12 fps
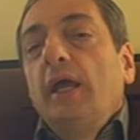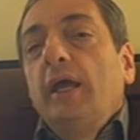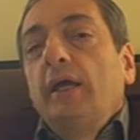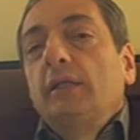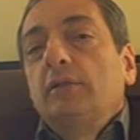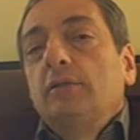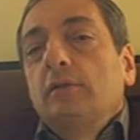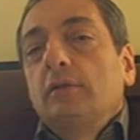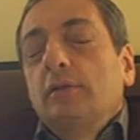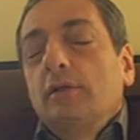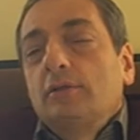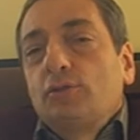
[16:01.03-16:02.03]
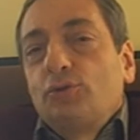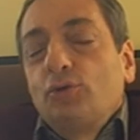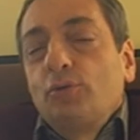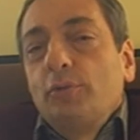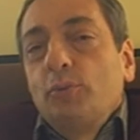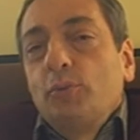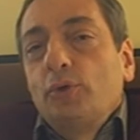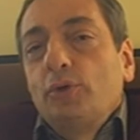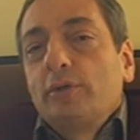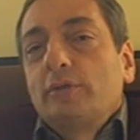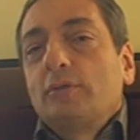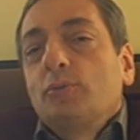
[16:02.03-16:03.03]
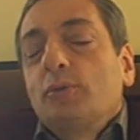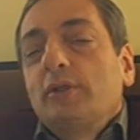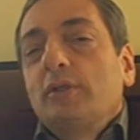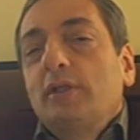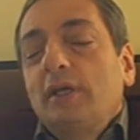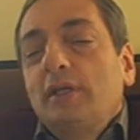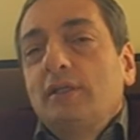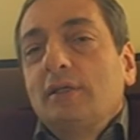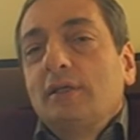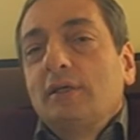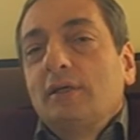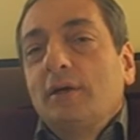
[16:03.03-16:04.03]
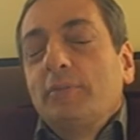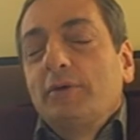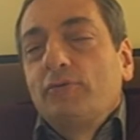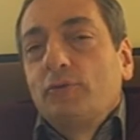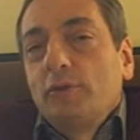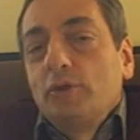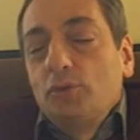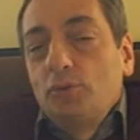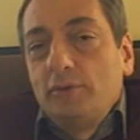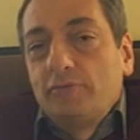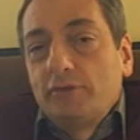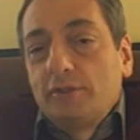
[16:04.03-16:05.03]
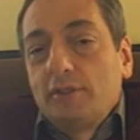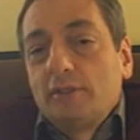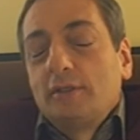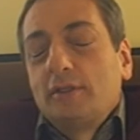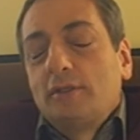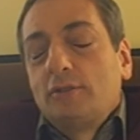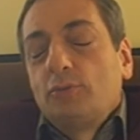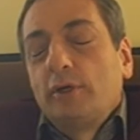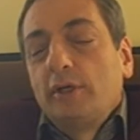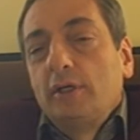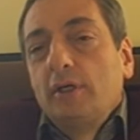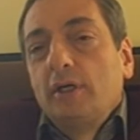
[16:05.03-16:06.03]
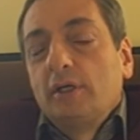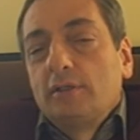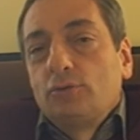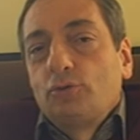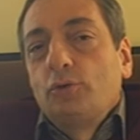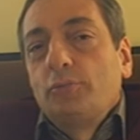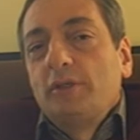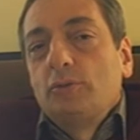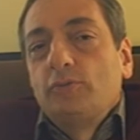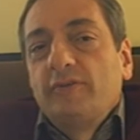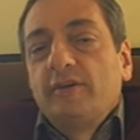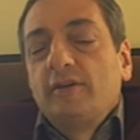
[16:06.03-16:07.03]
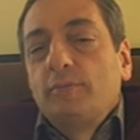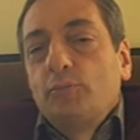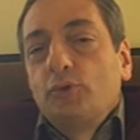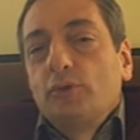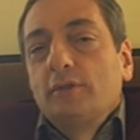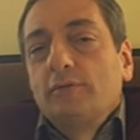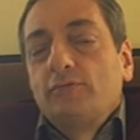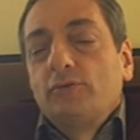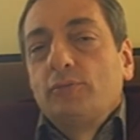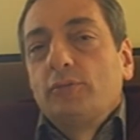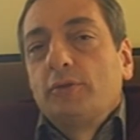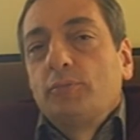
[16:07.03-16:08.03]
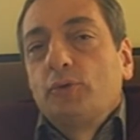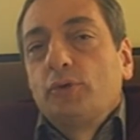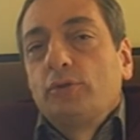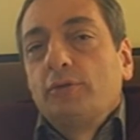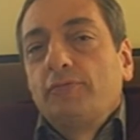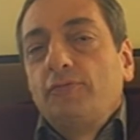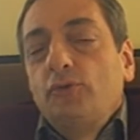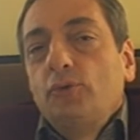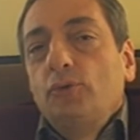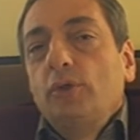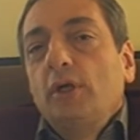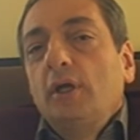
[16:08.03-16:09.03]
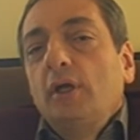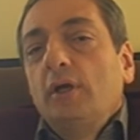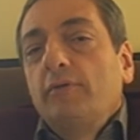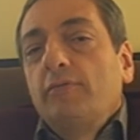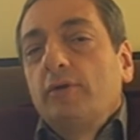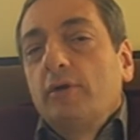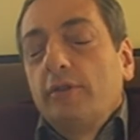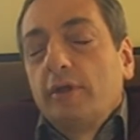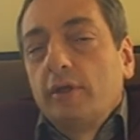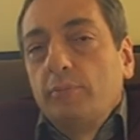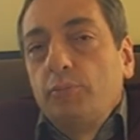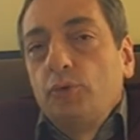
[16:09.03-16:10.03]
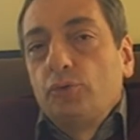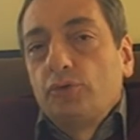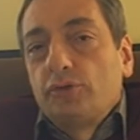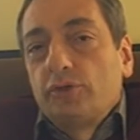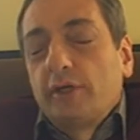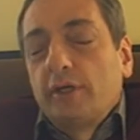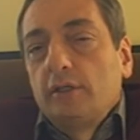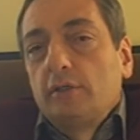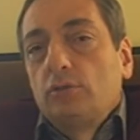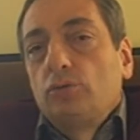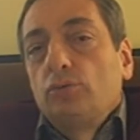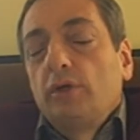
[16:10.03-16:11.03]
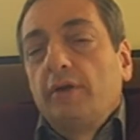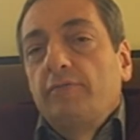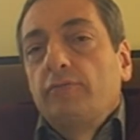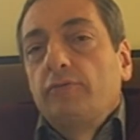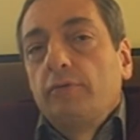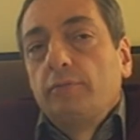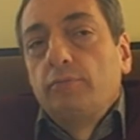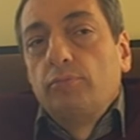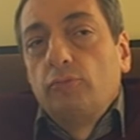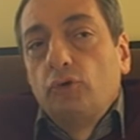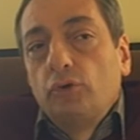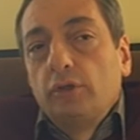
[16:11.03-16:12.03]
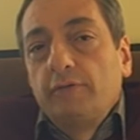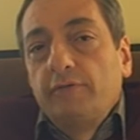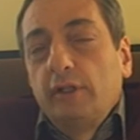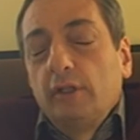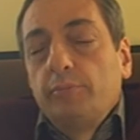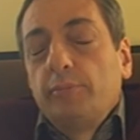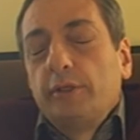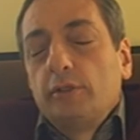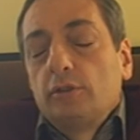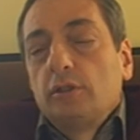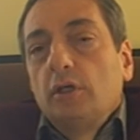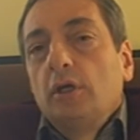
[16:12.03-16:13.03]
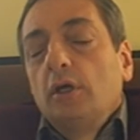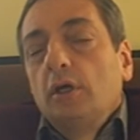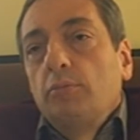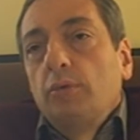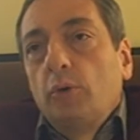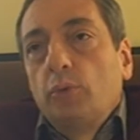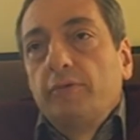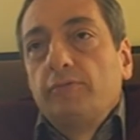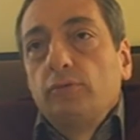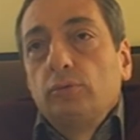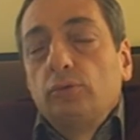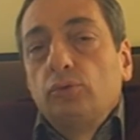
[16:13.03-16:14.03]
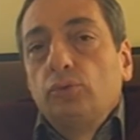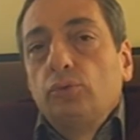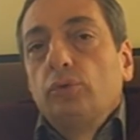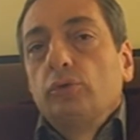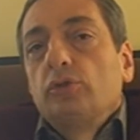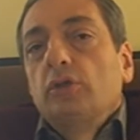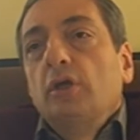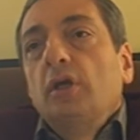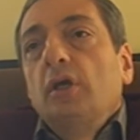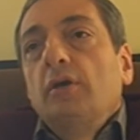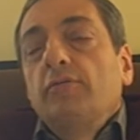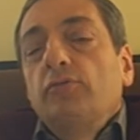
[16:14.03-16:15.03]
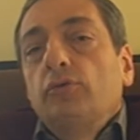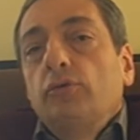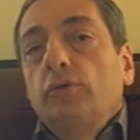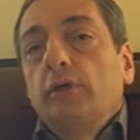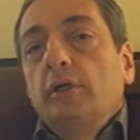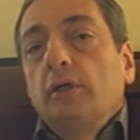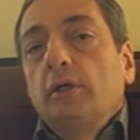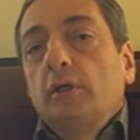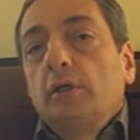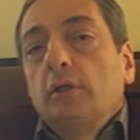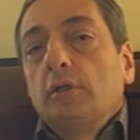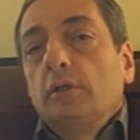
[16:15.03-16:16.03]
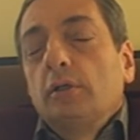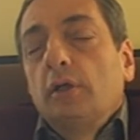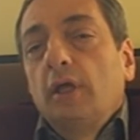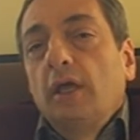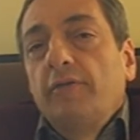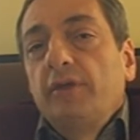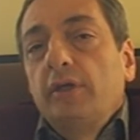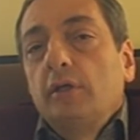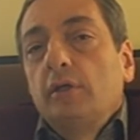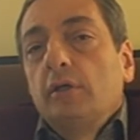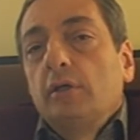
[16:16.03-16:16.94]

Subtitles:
and astronomy works with data coming from the universe. That's why astronomy is very important from the point of view of the computer science, to have more developments, powerful tools for having